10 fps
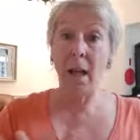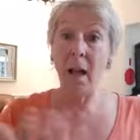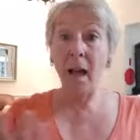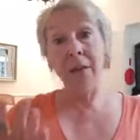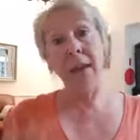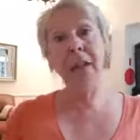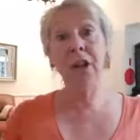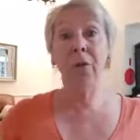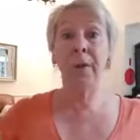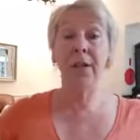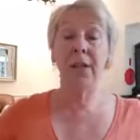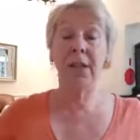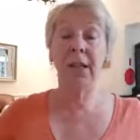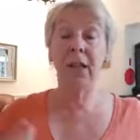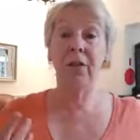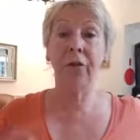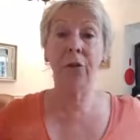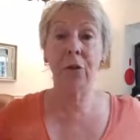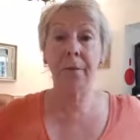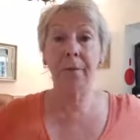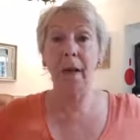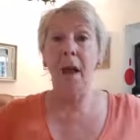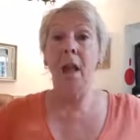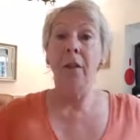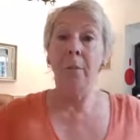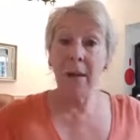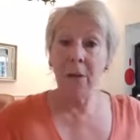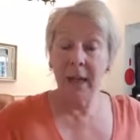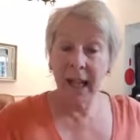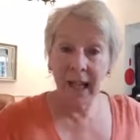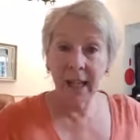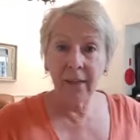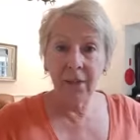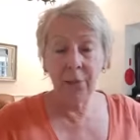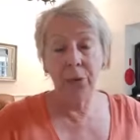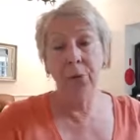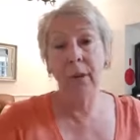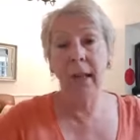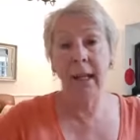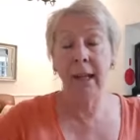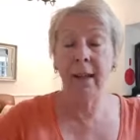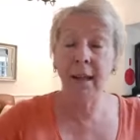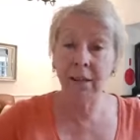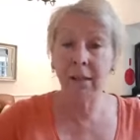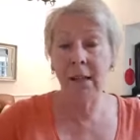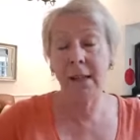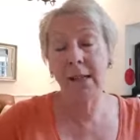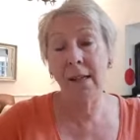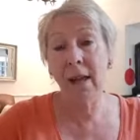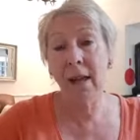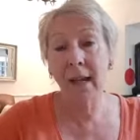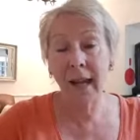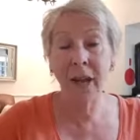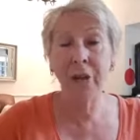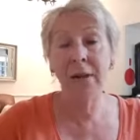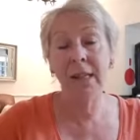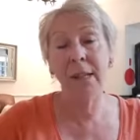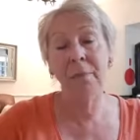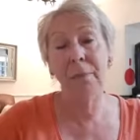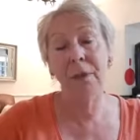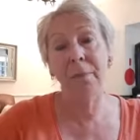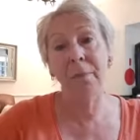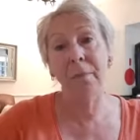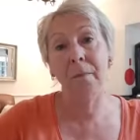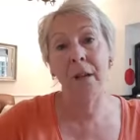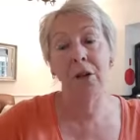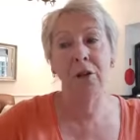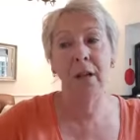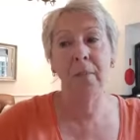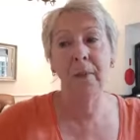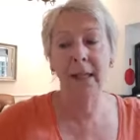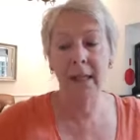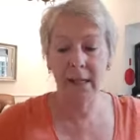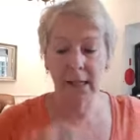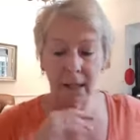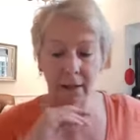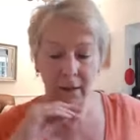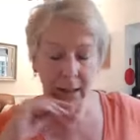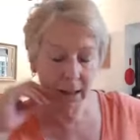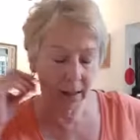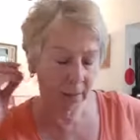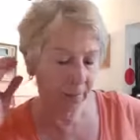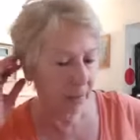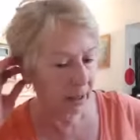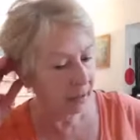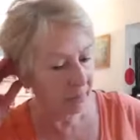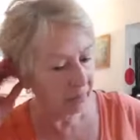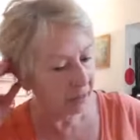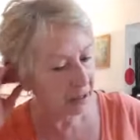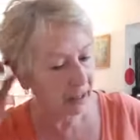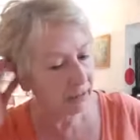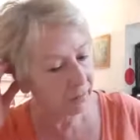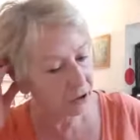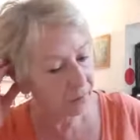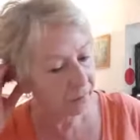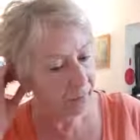And then you go into stage four, the bit we hate, we don't like, the illness, the health symptom. Sorry, I'm beginning to sound like somebody on television.